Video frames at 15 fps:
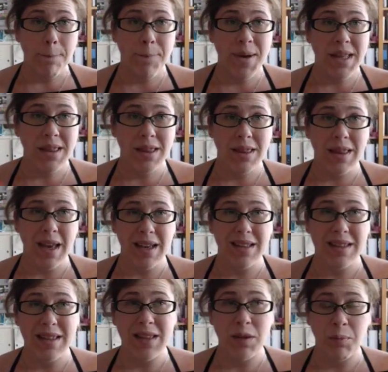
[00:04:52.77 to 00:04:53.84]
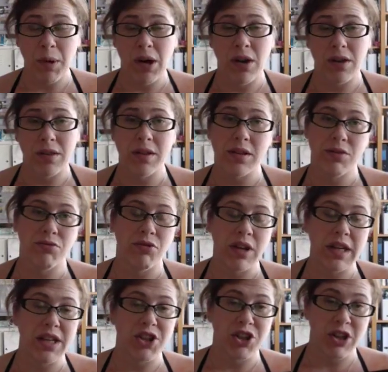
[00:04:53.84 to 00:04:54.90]
but that's the part that's
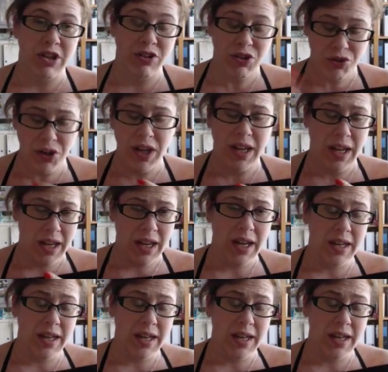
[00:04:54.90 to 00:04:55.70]
really tricky.